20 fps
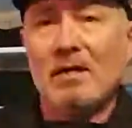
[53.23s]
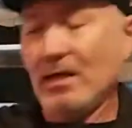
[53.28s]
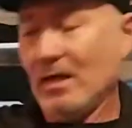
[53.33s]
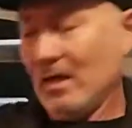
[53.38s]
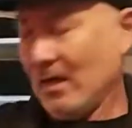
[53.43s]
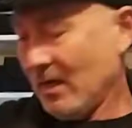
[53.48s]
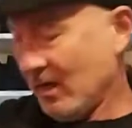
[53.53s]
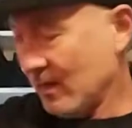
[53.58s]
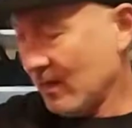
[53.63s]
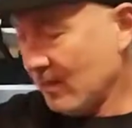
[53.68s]

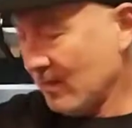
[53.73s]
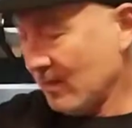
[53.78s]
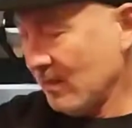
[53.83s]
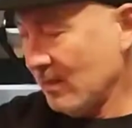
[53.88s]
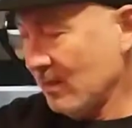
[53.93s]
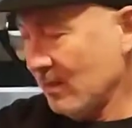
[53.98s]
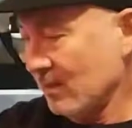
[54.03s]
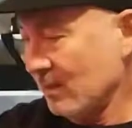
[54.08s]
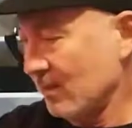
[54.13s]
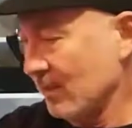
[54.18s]
and
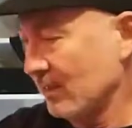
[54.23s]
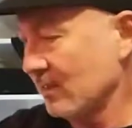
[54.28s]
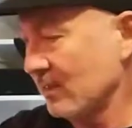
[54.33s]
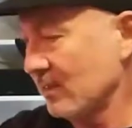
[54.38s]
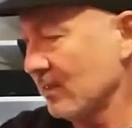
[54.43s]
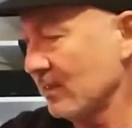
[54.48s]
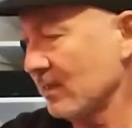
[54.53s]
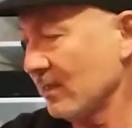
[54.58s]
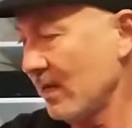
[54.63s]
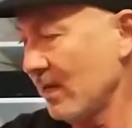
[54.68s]

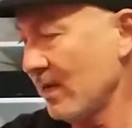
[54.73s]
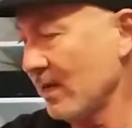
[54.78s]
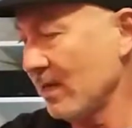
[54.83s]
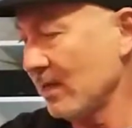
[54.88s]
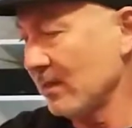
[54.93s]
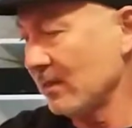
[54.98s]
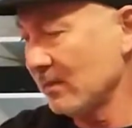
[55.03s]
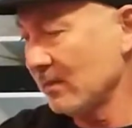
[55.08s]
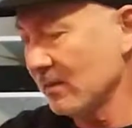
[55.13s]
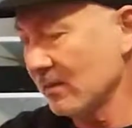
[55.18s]
Linda
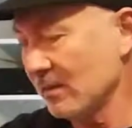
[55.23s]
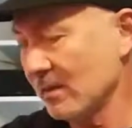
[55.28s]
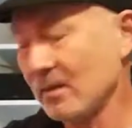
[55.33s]
and